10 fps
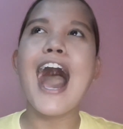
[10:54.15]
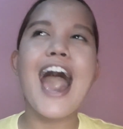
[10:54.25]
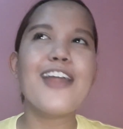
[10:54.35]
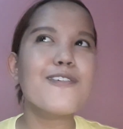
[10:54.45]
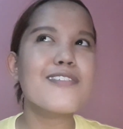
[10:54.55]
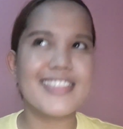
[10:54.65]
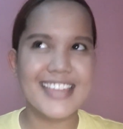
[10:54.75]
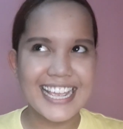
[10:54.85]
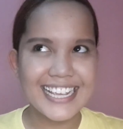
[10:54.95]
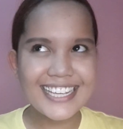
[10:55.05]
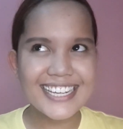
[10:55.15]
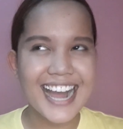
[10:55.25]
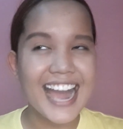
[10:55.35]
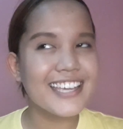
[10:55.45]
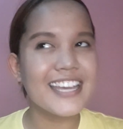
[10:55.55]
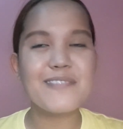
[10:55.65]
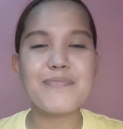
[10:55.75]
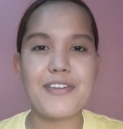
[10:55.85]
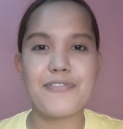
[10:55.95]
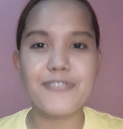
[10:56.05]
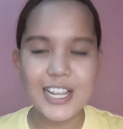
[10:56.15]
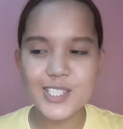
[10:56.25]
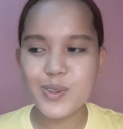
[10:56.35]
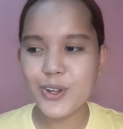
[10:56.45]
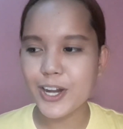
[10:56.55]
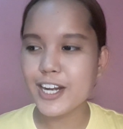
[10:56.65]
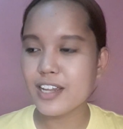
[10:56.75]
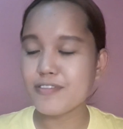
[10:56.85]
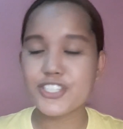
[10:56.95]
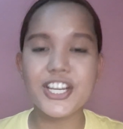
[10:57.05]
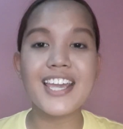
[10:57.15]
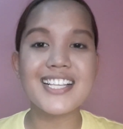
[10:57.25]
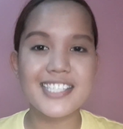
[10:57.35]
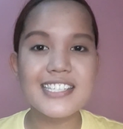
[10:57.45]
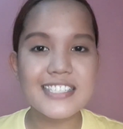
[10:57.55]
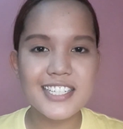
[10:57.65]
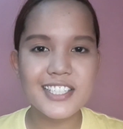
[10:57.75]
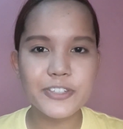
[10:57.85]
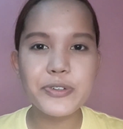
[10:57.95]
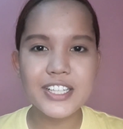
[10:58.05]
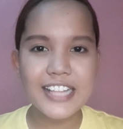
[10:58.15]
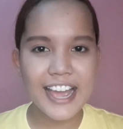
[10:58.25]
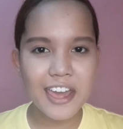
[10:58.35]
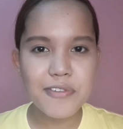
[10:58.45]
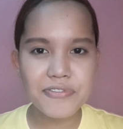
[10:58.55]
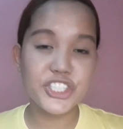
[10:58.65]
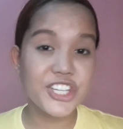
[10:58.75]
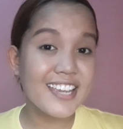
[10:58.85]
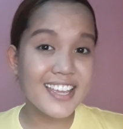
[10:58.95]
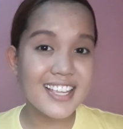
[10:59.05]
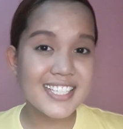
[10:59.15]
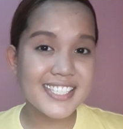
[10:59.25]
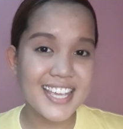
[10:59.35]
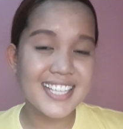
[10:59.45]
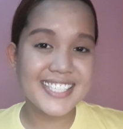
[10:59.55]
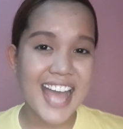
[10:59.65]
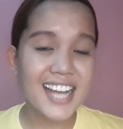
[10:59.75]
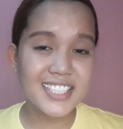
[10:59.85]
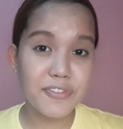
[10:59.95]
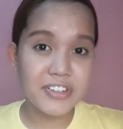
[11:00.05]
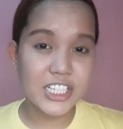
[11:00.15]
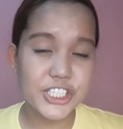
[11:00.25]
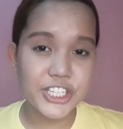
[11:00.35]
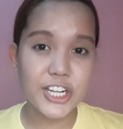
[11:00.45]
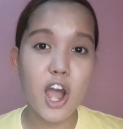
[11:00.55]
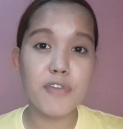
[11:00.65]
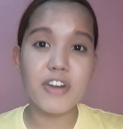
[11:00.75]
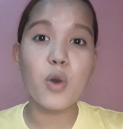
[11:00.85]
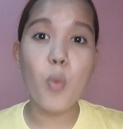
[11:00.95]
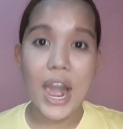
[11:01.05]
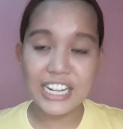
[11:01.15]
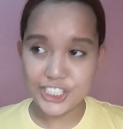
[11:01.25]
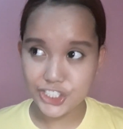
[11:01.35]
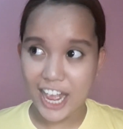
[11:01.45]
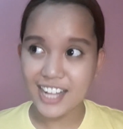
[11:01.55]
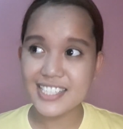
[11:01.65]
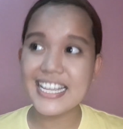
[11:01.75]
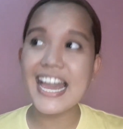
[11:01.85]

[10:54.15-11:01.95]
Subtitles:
I don't think I can be friends with her if she existed in real life. She is the exact definition of a wild child,